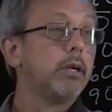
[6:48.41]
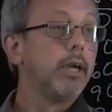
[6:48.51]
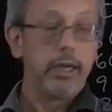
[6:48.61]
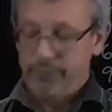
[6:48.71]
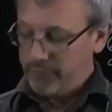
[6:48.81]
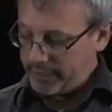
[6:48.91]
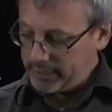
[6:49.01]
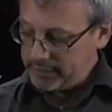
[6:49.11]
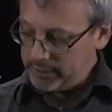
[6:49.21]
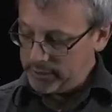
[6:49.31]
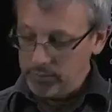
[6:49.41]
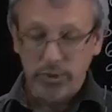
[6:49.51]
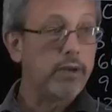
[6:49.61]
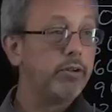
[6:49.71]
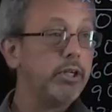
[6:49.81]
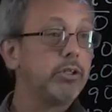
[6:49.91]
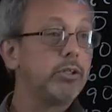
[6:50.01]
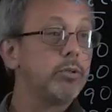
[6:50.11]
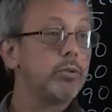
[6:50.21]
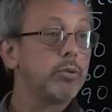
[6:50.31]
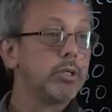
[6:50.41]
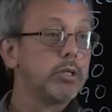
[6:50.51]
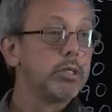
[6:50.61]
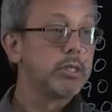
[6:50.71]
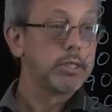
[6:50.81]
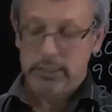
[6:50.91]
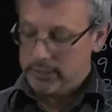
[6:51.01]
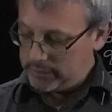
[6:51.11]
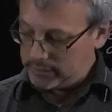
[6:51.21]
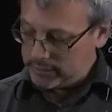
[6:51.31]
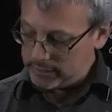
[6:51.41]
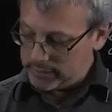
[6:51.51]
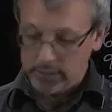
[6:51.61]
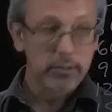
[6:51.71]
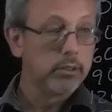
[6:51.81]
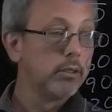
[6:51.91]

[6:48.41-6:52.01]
And if I continue, 72, 66,